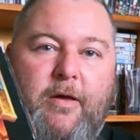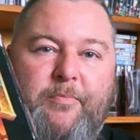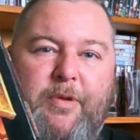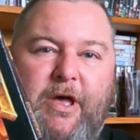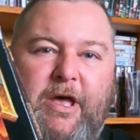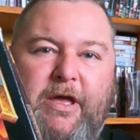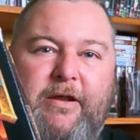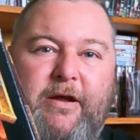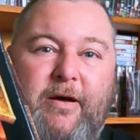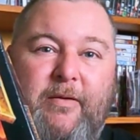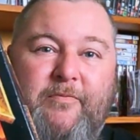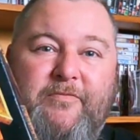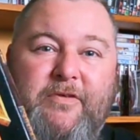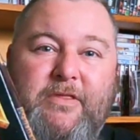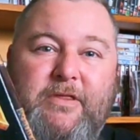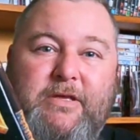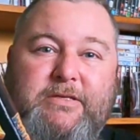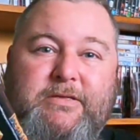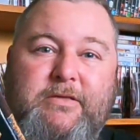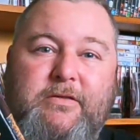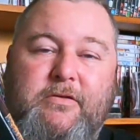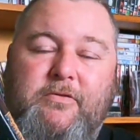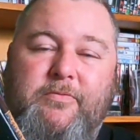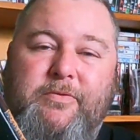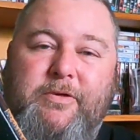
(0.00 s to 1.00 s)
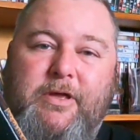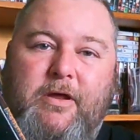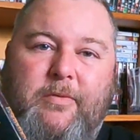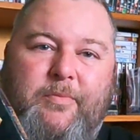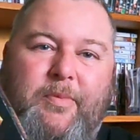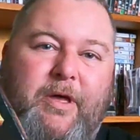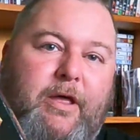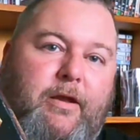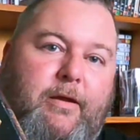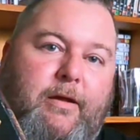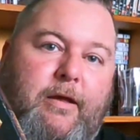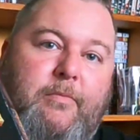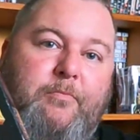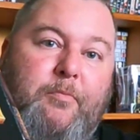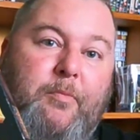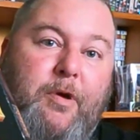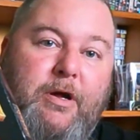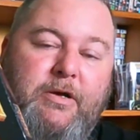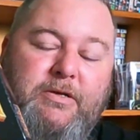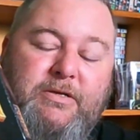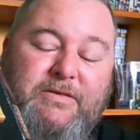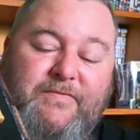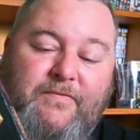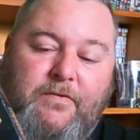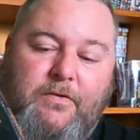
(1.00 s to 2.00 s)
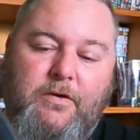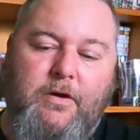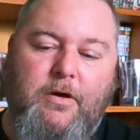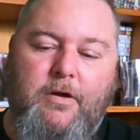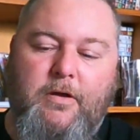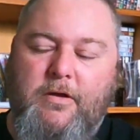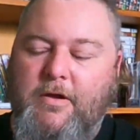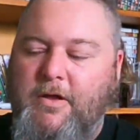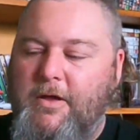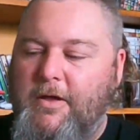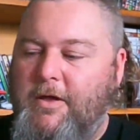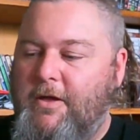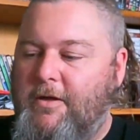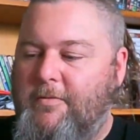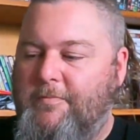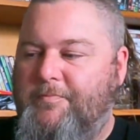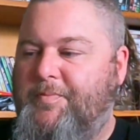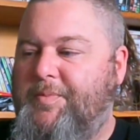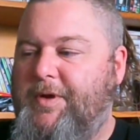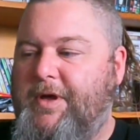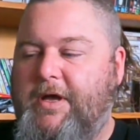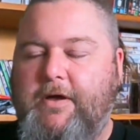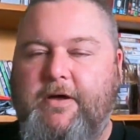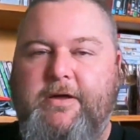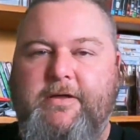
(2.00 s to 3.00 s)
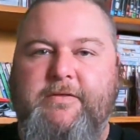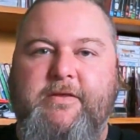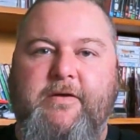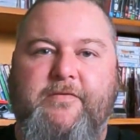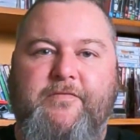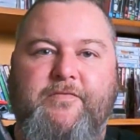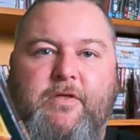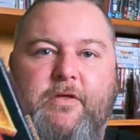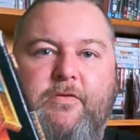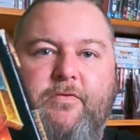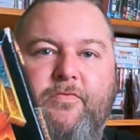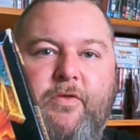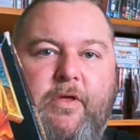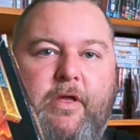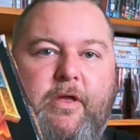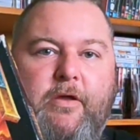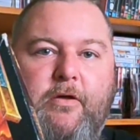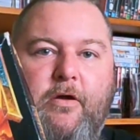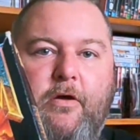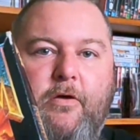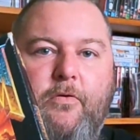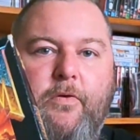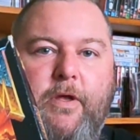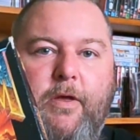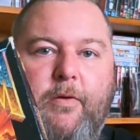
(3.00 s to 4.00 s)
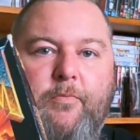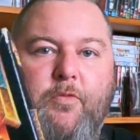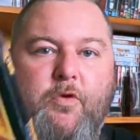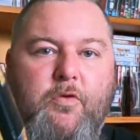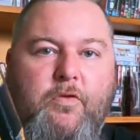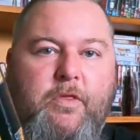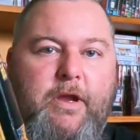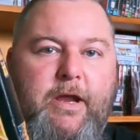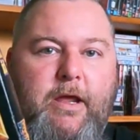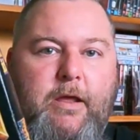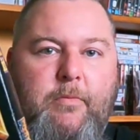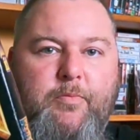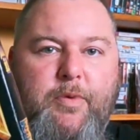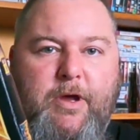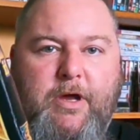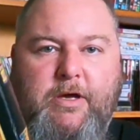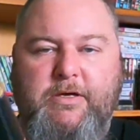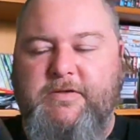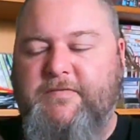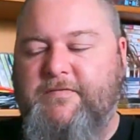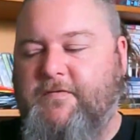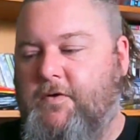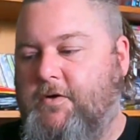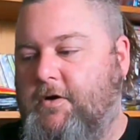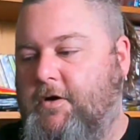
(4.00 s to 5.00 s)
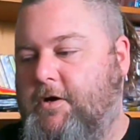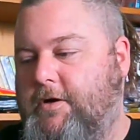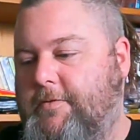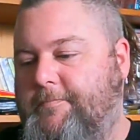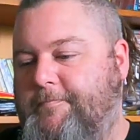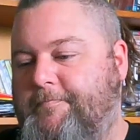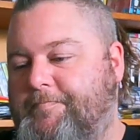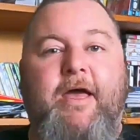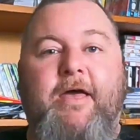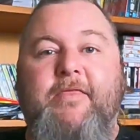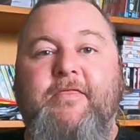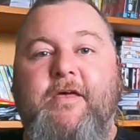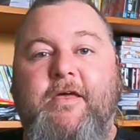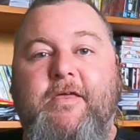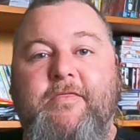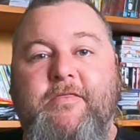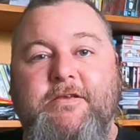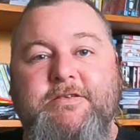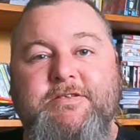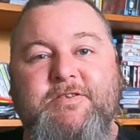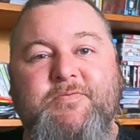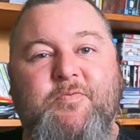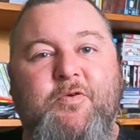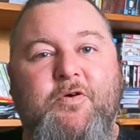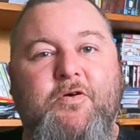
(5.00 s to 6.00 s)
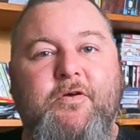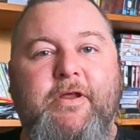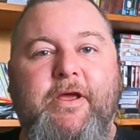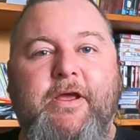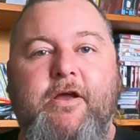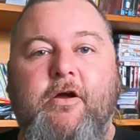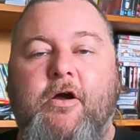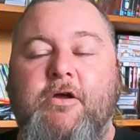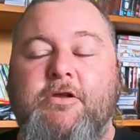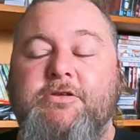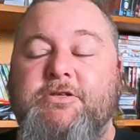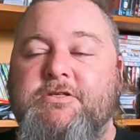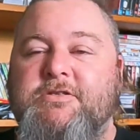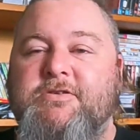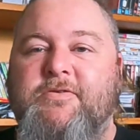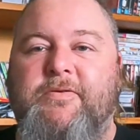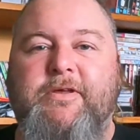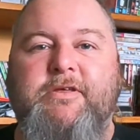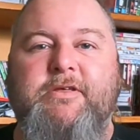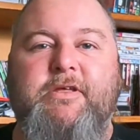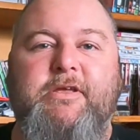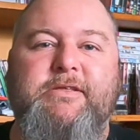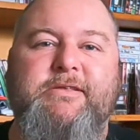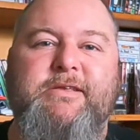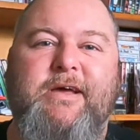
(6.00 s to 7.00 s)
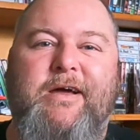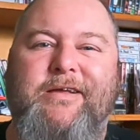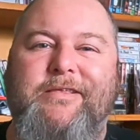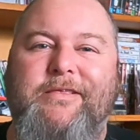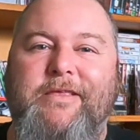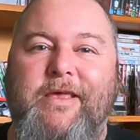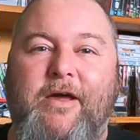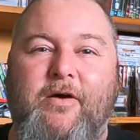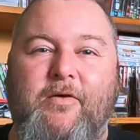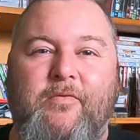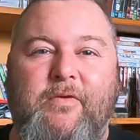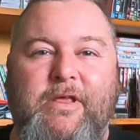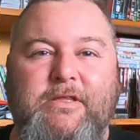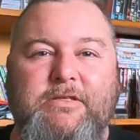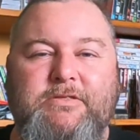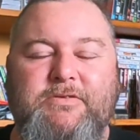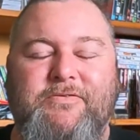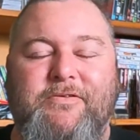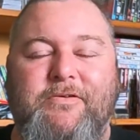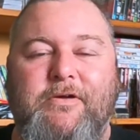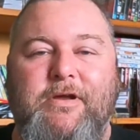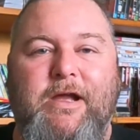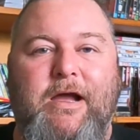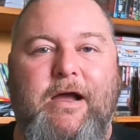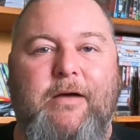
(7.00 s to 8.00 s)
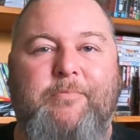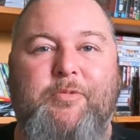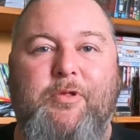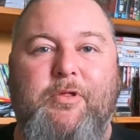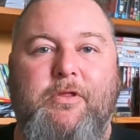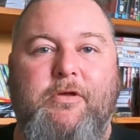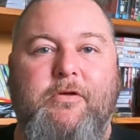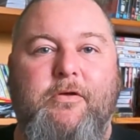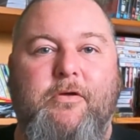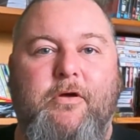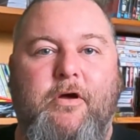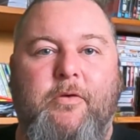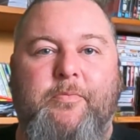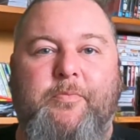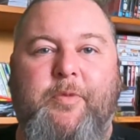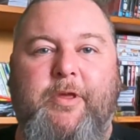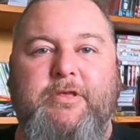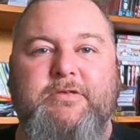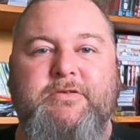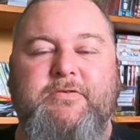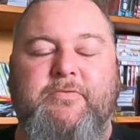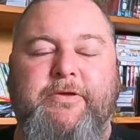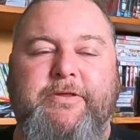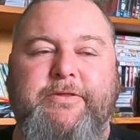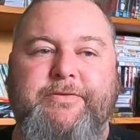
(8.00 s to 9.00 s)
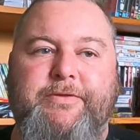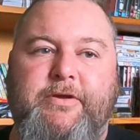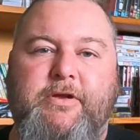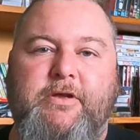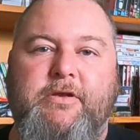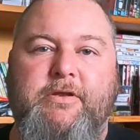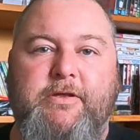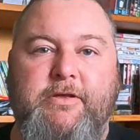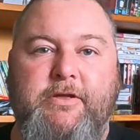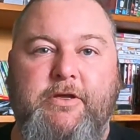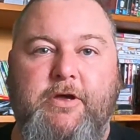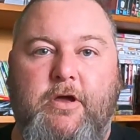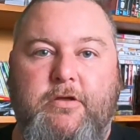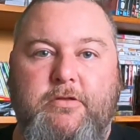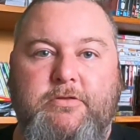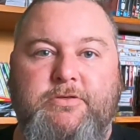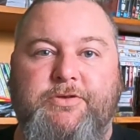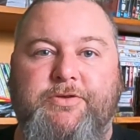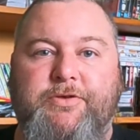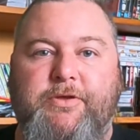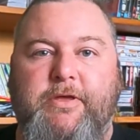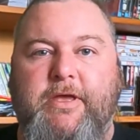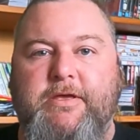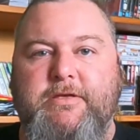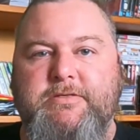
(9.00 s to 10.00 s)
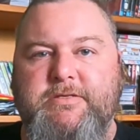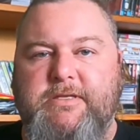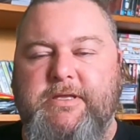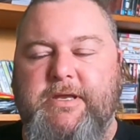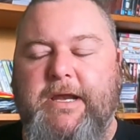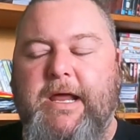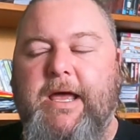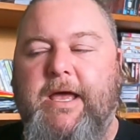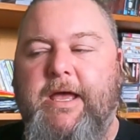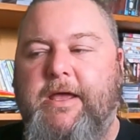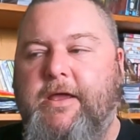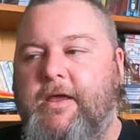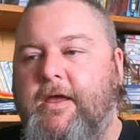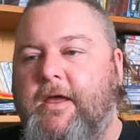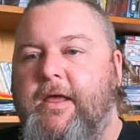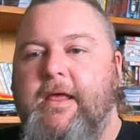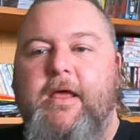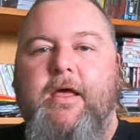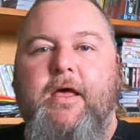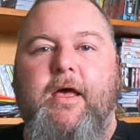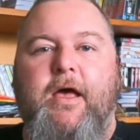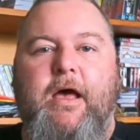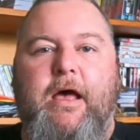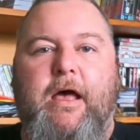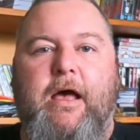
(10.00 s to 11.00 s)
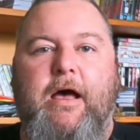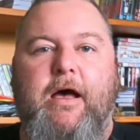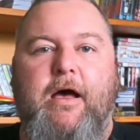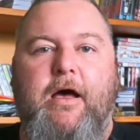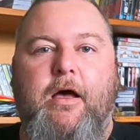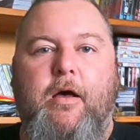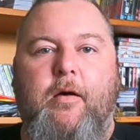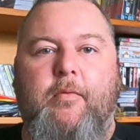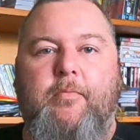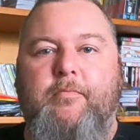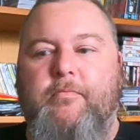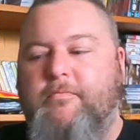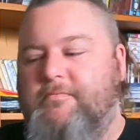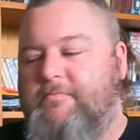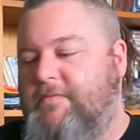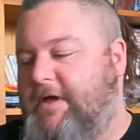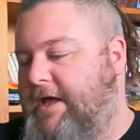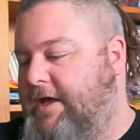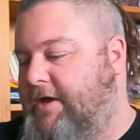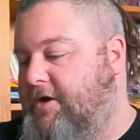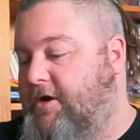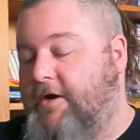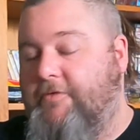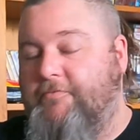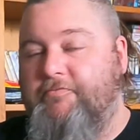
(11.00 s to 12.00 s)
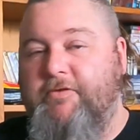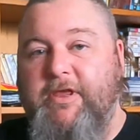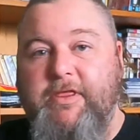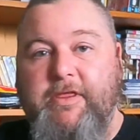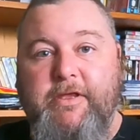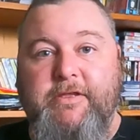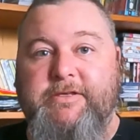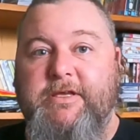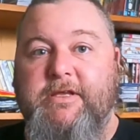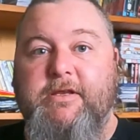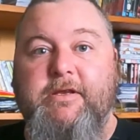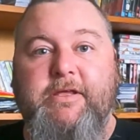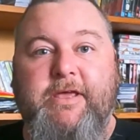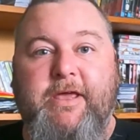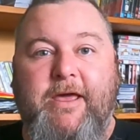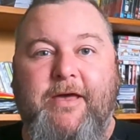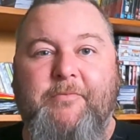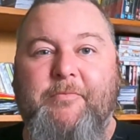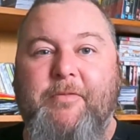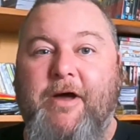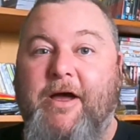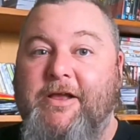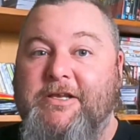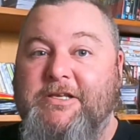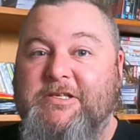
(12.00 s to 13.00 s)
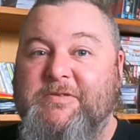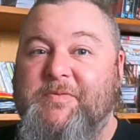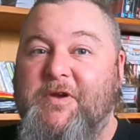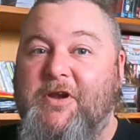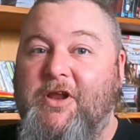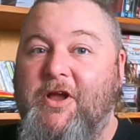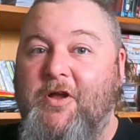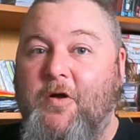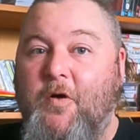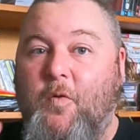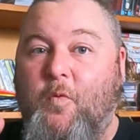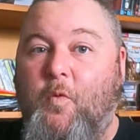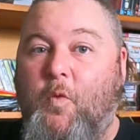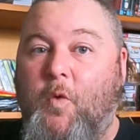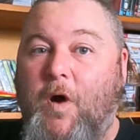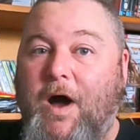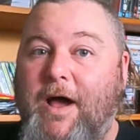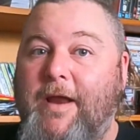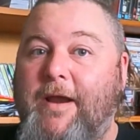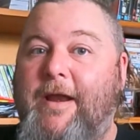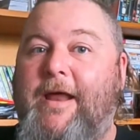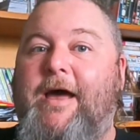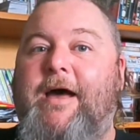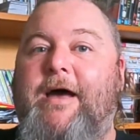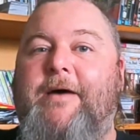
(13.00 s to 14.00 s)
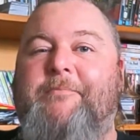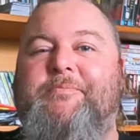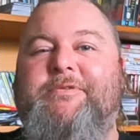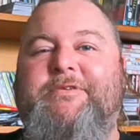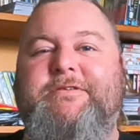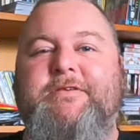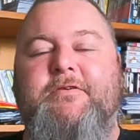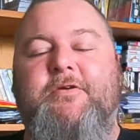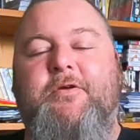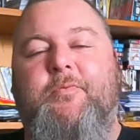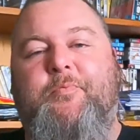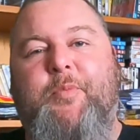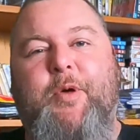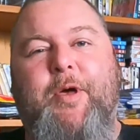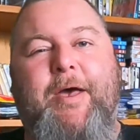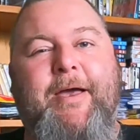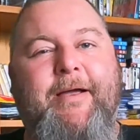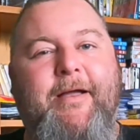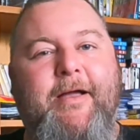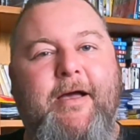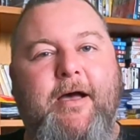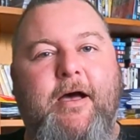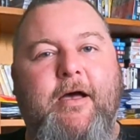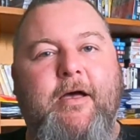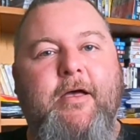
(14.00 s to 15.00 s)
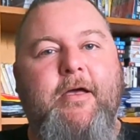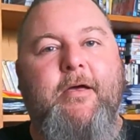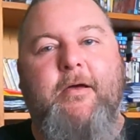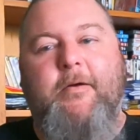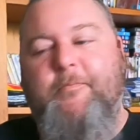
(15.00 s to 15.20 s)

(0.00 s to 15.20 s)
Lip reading: I paid up for this a little bit. I paid $8 for it, but I definitely think I'll get more than $8 for it. And then this morning I just quickly ducked out, went to a couple of oppies quick that I didn't go to yesterday, and I really didn't get much, but I got one absolute banger.